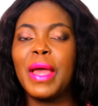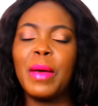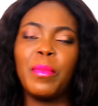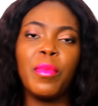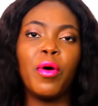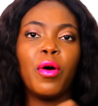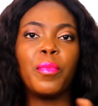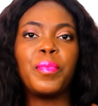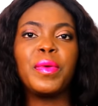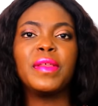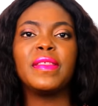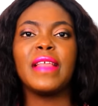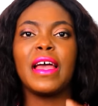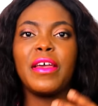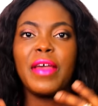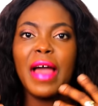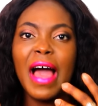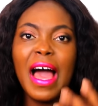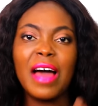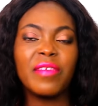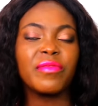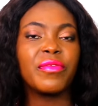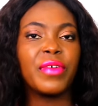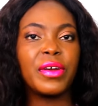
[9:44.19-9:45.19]
I'm hoping that you
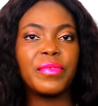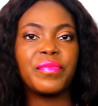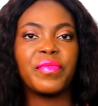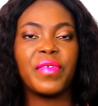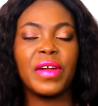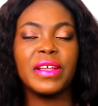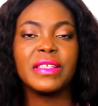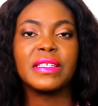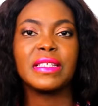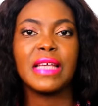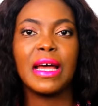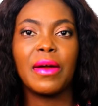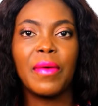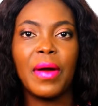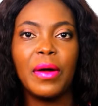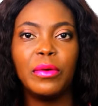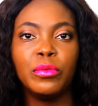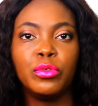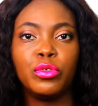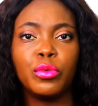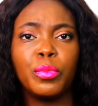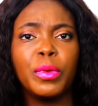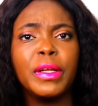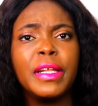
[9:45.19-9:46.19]
have great friends
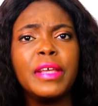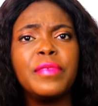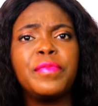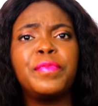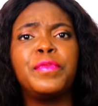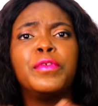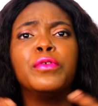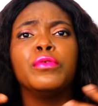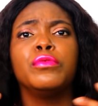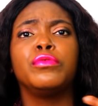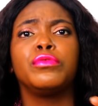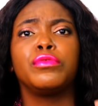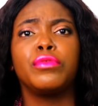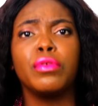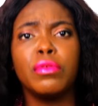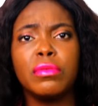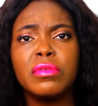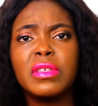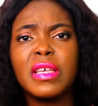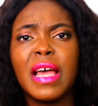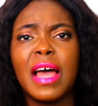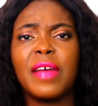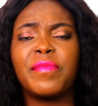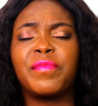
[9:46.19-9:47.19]
around you. But if you
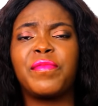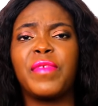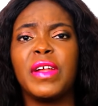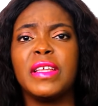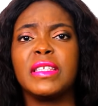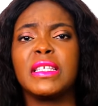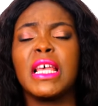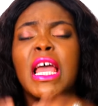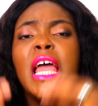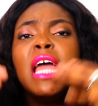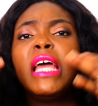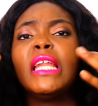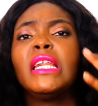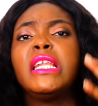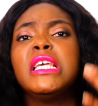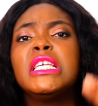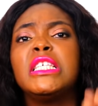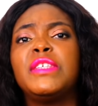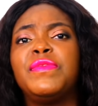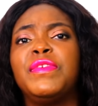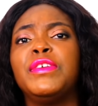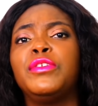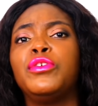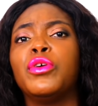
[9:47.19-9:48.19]
don't have friends,
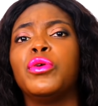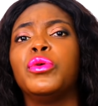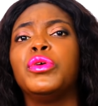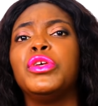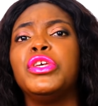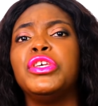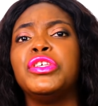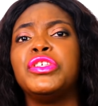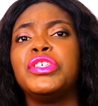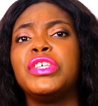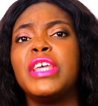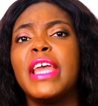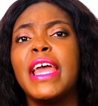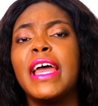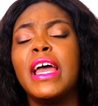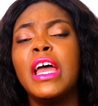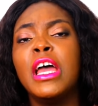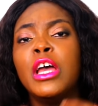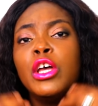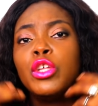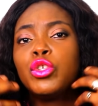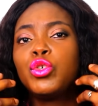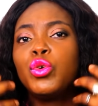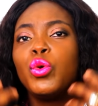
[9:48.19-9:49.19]
this video is
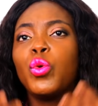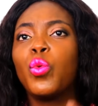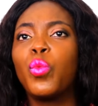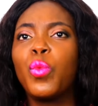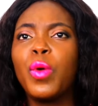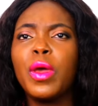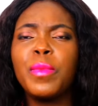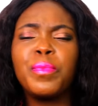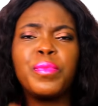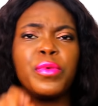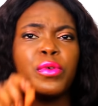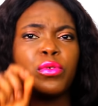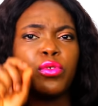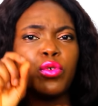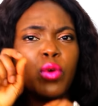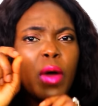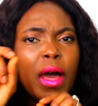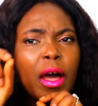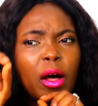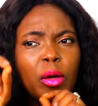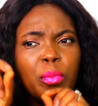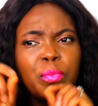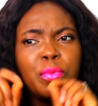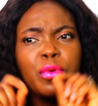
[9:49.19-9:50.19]
here to equip you, to
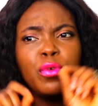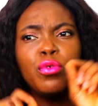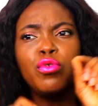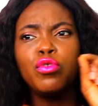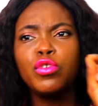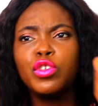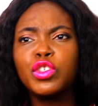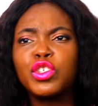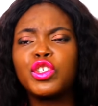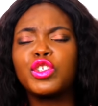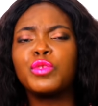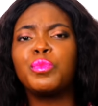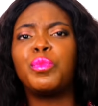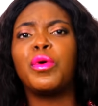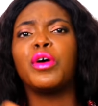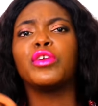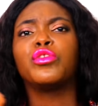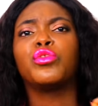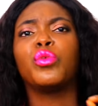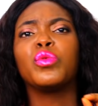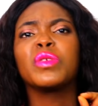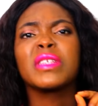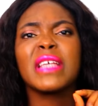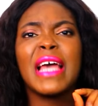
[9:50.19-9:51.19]
help you
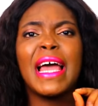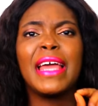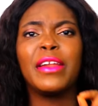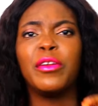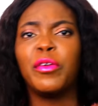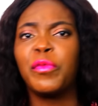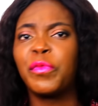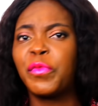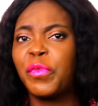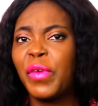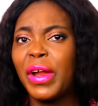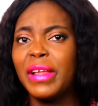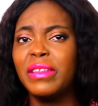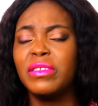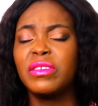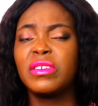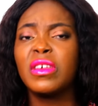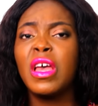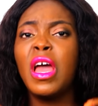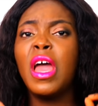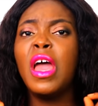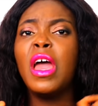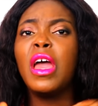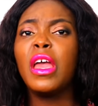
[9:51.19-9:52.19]
spot those kind of
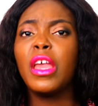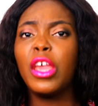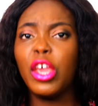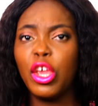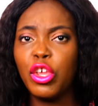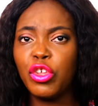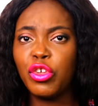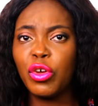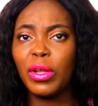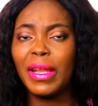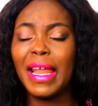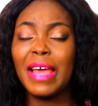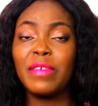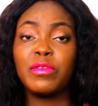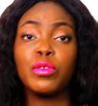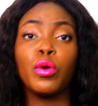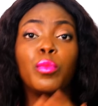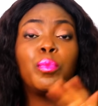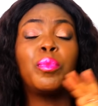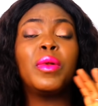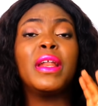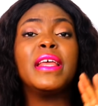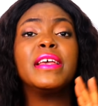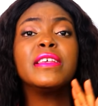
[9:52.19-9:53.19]
friends in your life.
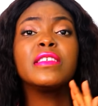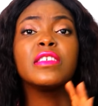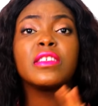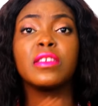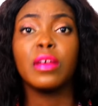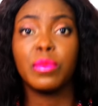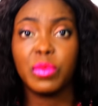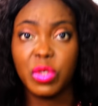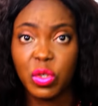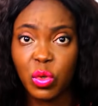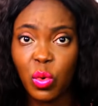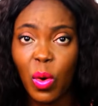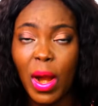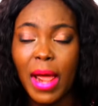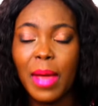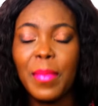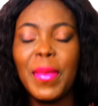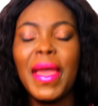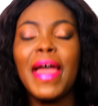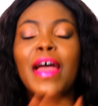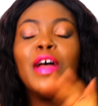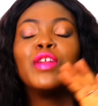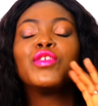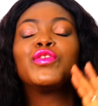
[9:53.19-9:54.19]
So please
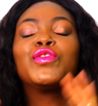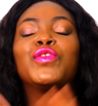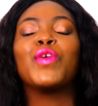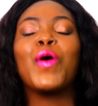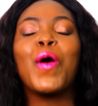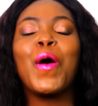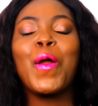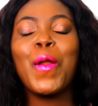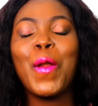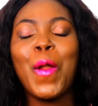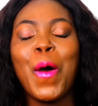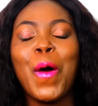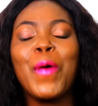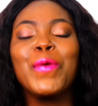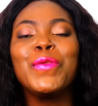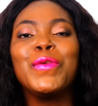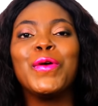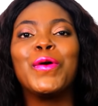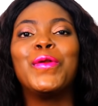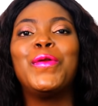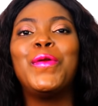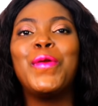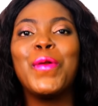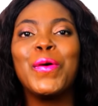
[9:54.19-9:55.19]
subscribe, turn on
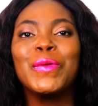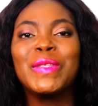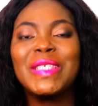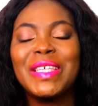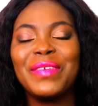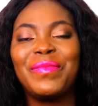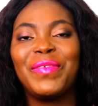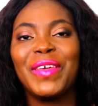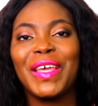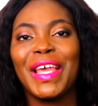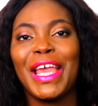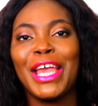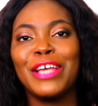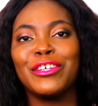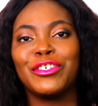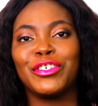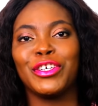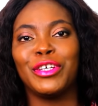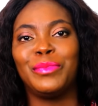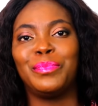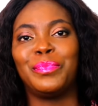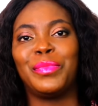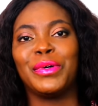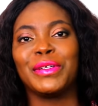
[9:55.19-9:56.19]
your
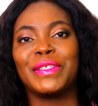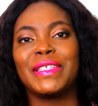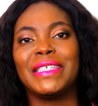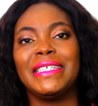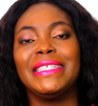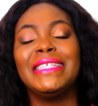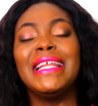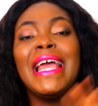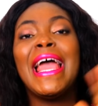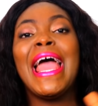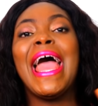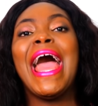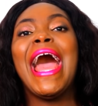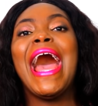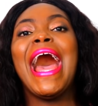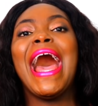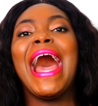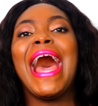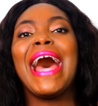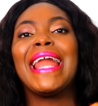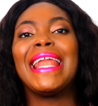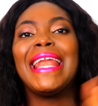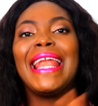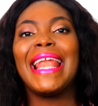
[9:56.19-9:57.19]
notification button
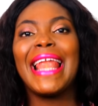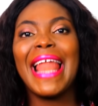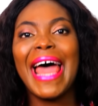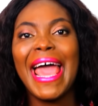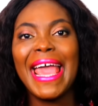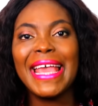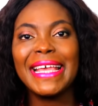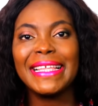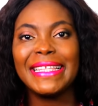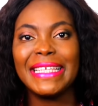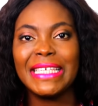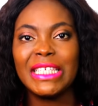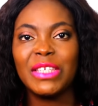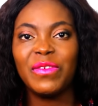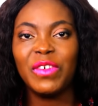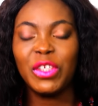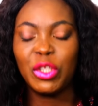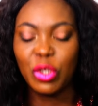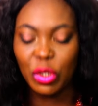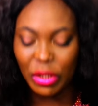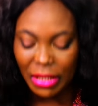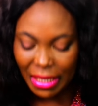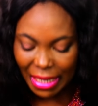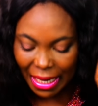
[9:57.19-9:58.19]
and like this video.